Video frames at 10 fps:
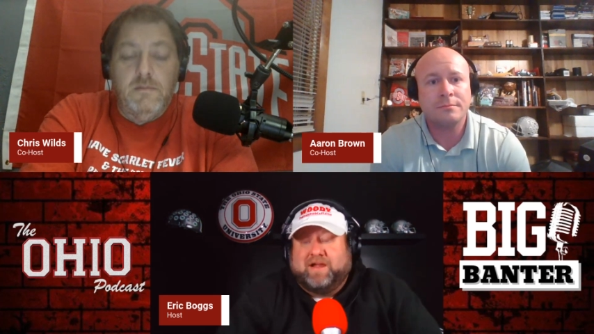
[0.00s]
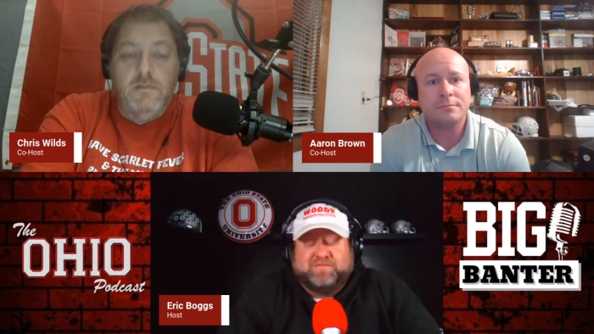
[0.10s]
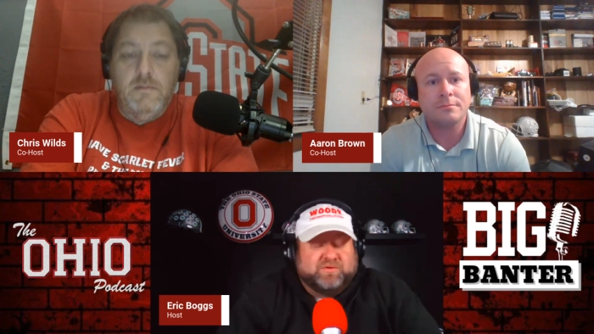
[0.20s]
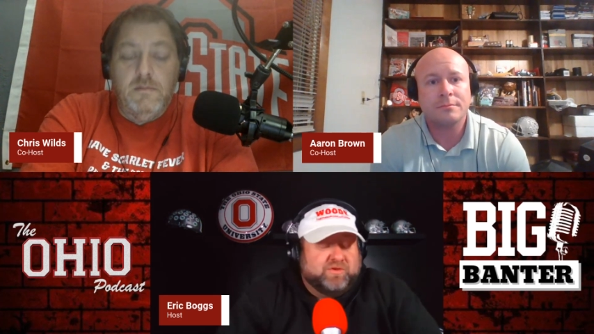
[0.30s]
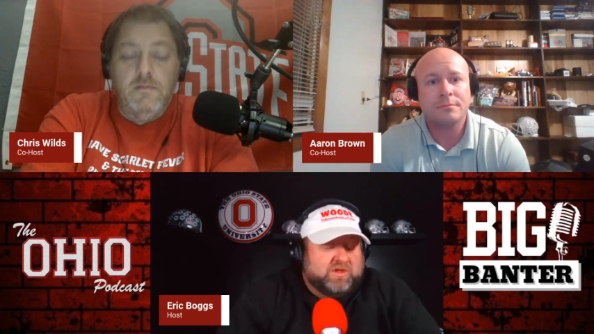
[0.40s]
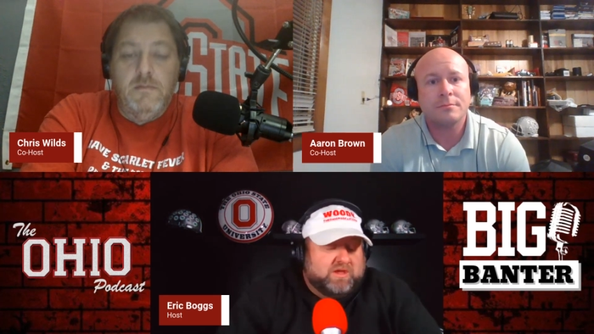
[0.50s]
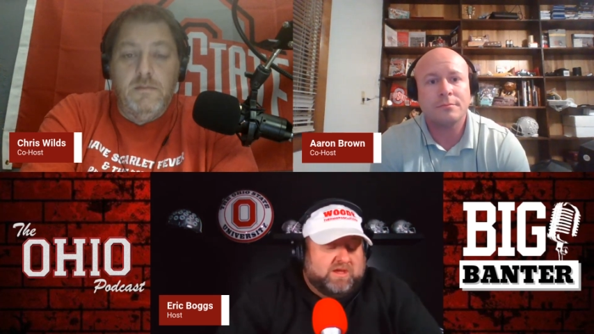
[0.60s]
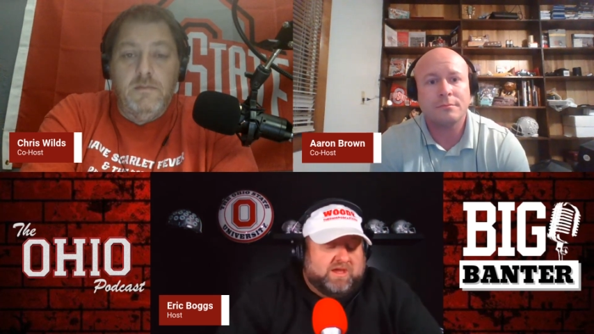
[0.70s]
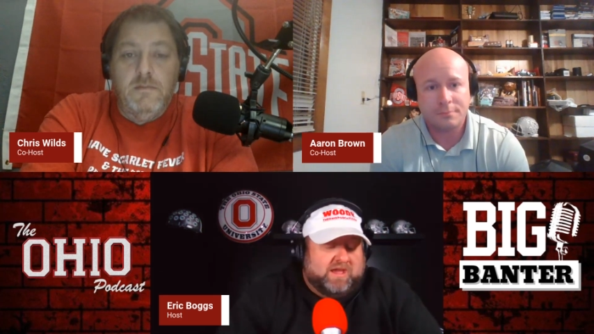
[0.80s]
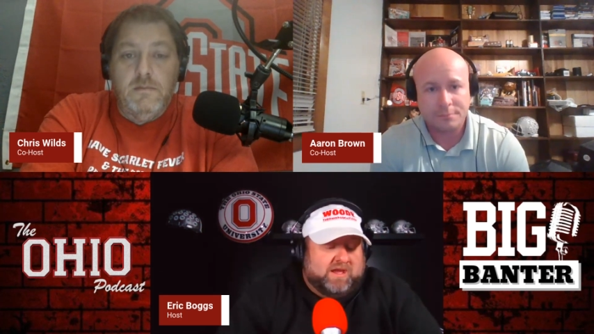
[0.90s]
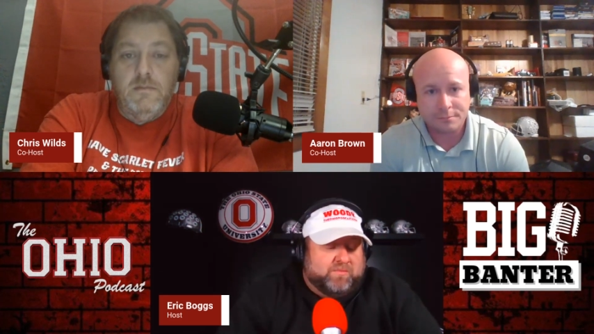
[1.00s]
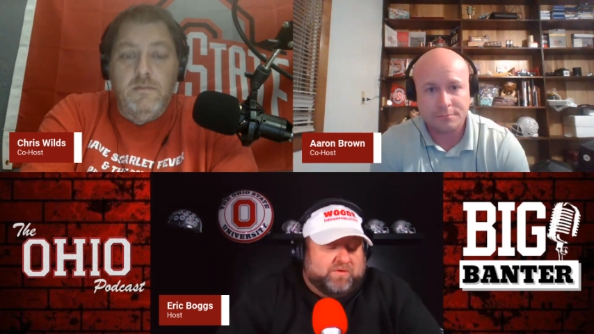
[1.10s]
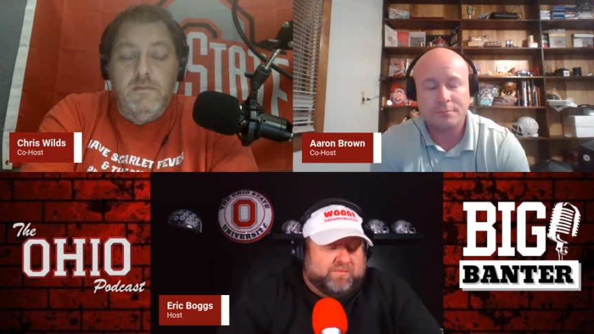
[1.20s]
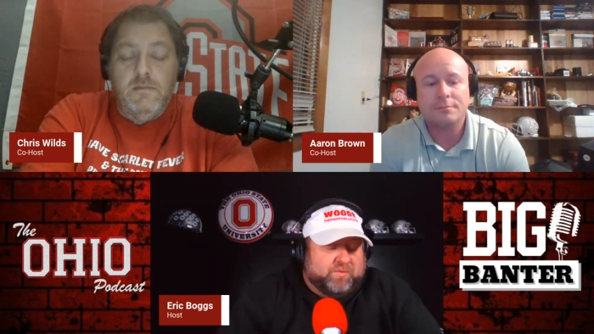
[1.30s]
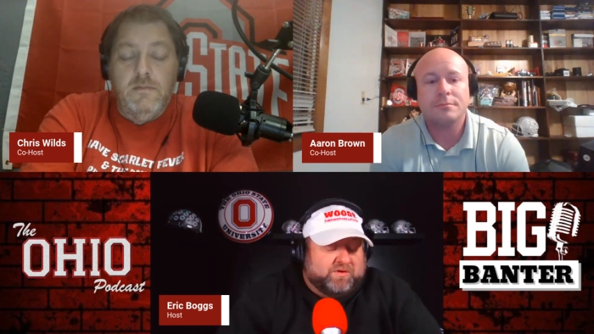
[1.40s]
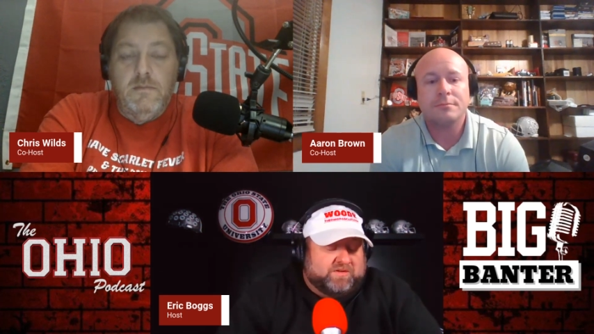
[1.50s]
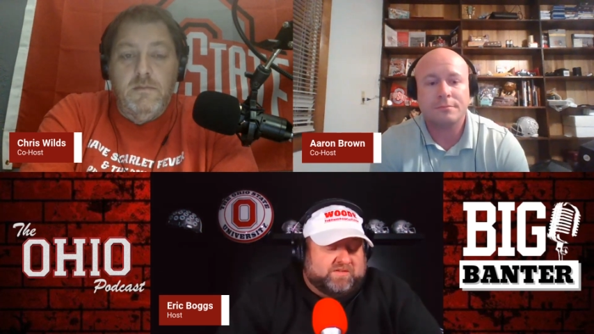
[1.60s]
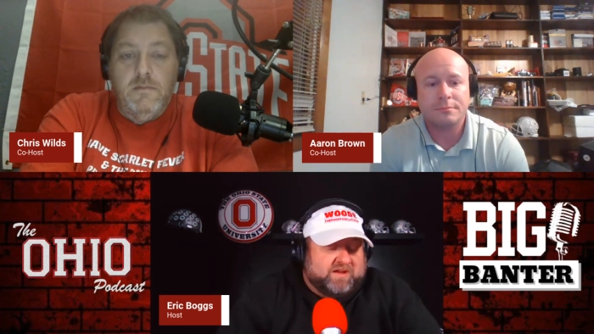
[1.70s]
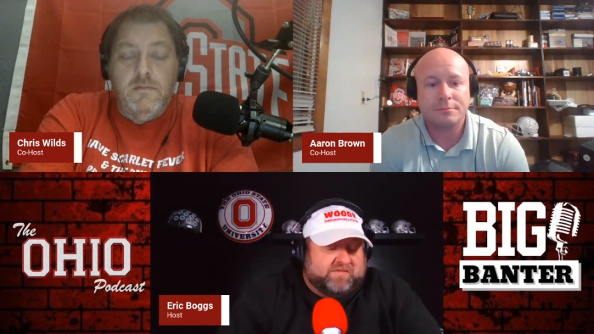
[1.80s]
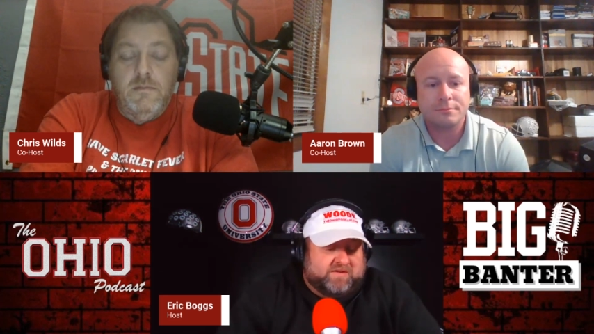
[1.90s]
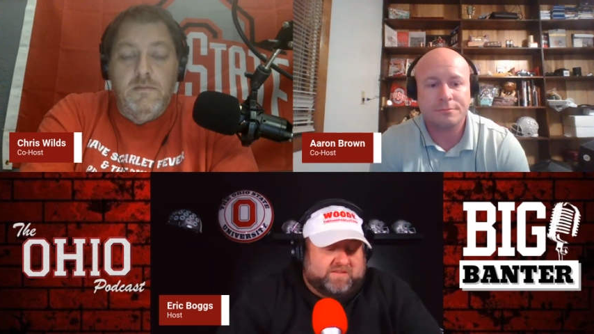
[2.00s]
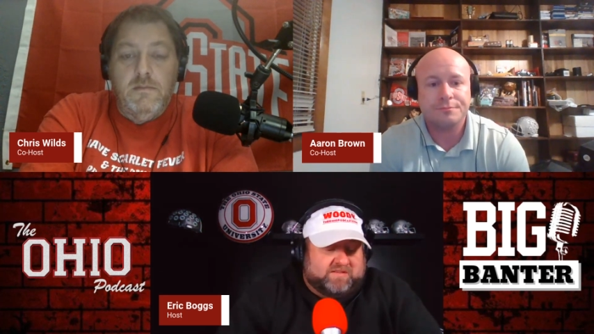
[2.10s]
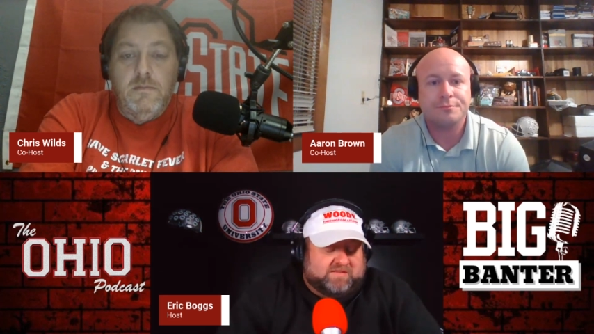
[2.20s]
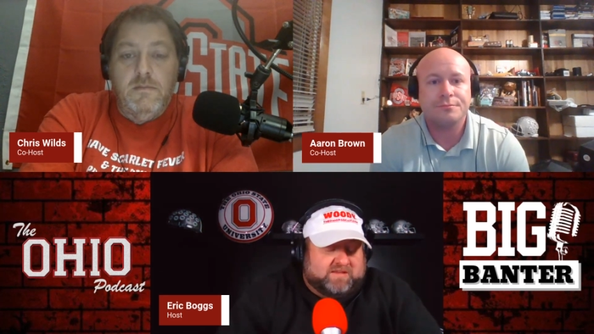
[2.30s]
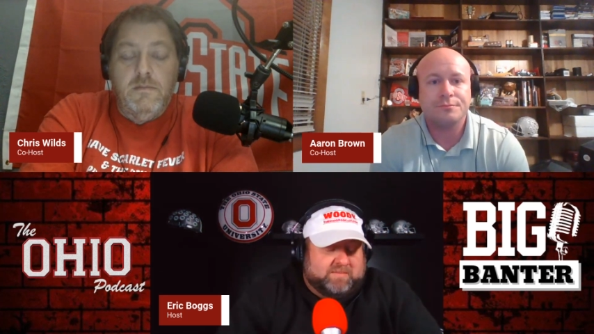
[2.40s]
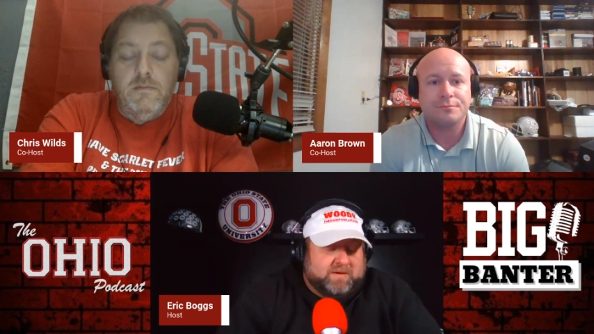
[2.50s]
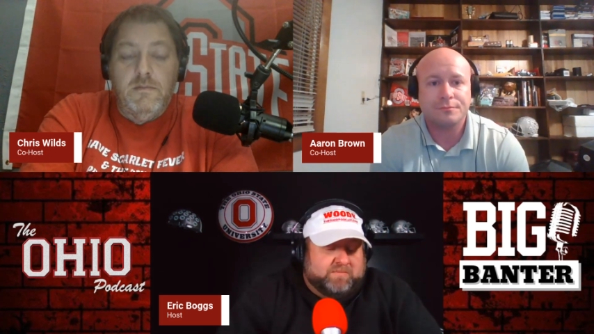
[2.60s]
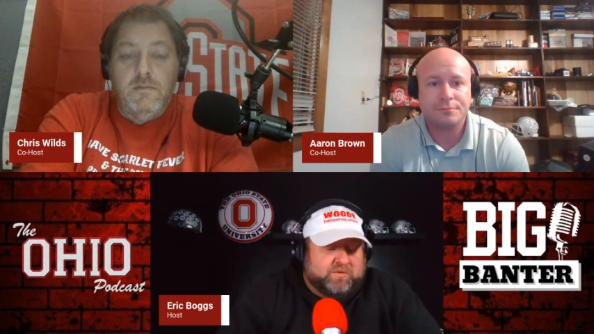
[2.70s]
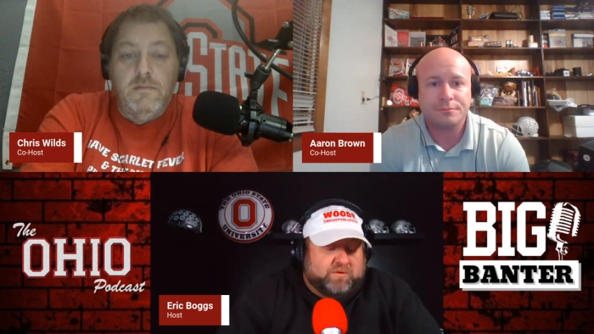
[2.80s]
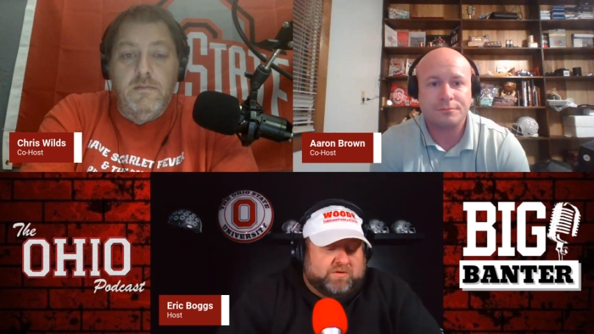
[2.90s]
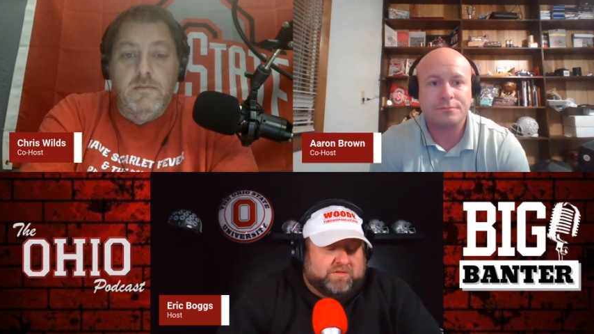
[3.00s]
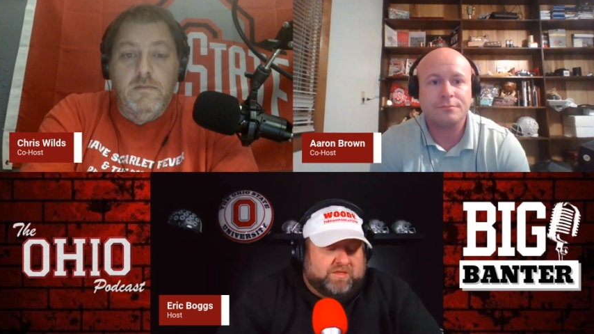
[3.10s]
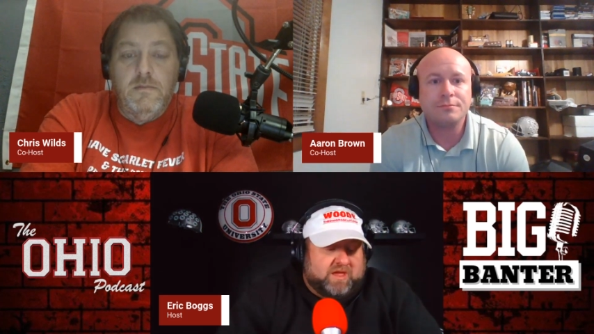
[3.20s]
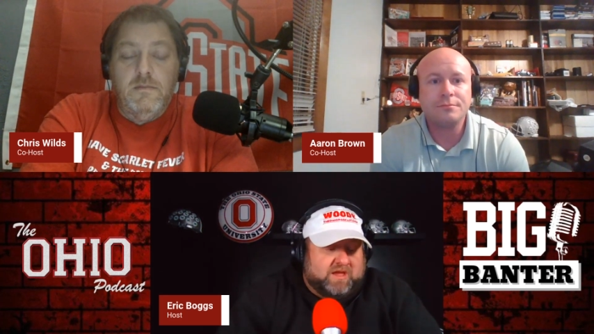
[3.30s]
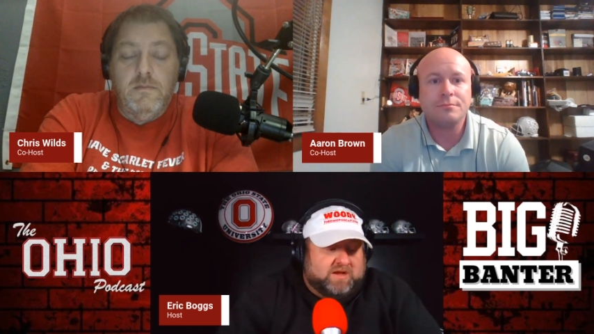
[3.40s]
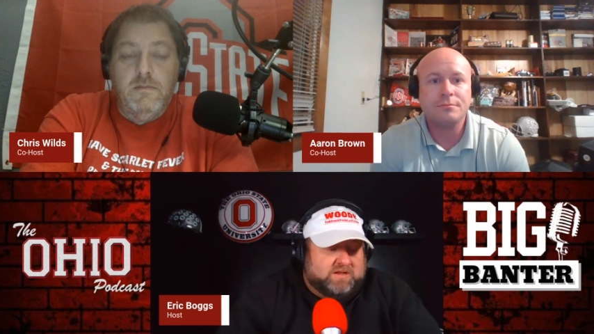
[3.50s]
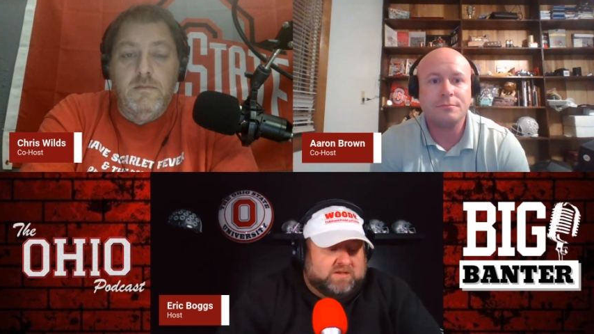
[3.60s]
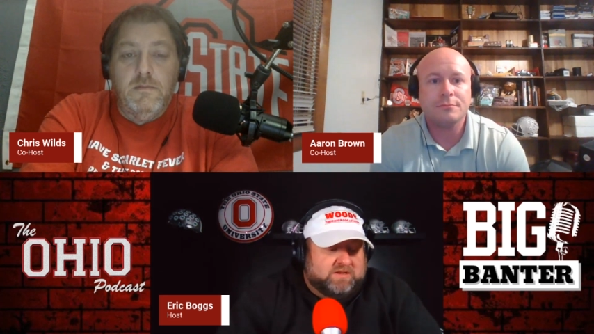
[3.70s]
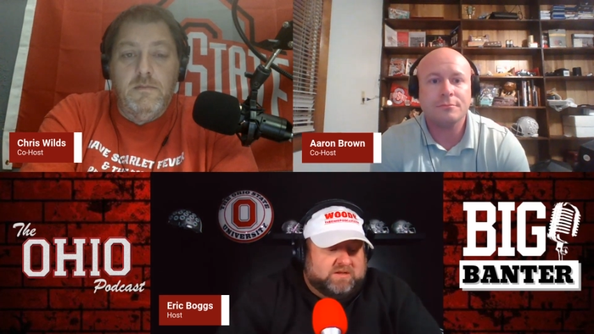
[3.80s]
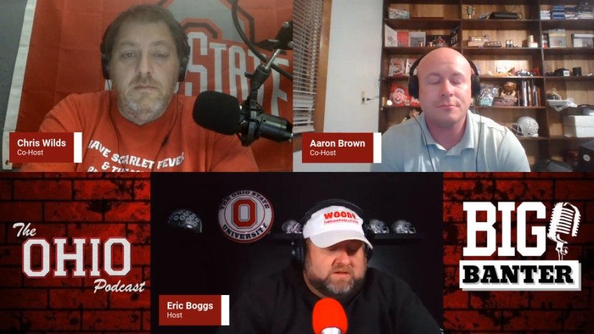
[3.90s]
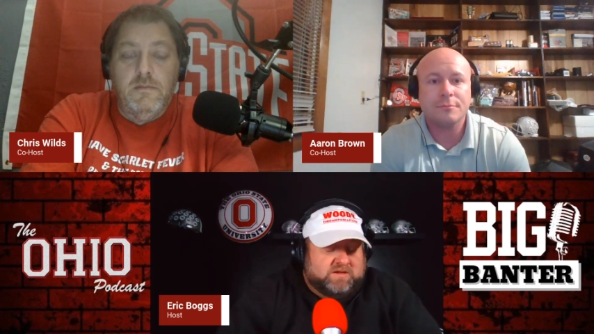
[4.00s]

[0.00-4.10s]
Speaker 1: rival, and we're we're discovering that the team up north and